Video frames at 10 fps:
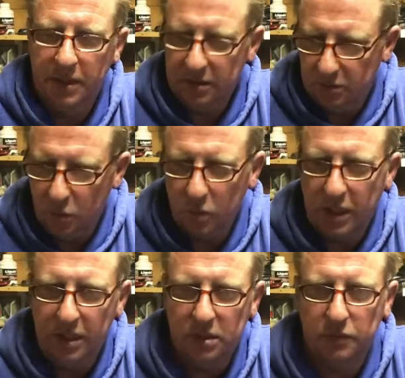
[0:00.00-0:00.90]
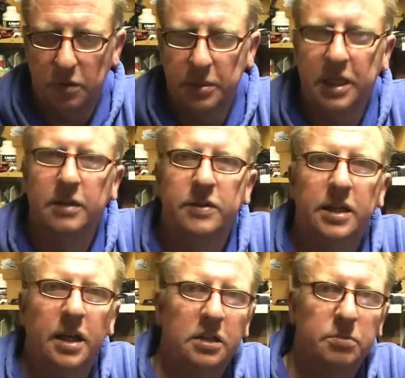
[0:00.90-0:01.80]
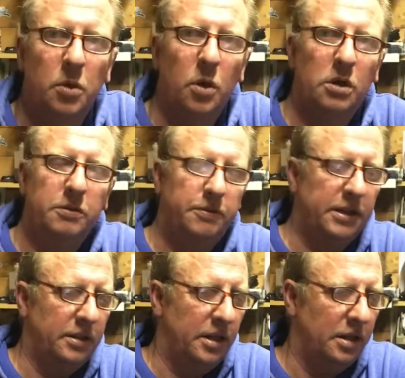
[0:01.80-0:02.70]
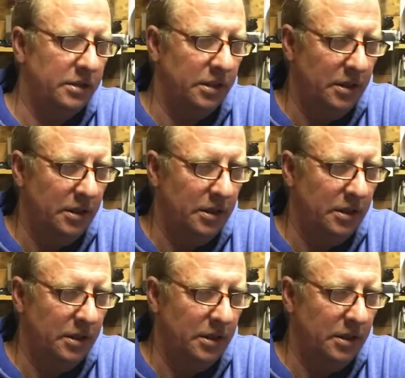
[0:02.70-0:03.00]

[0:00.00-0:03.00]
roll cage from an FTX Mauler, fit that,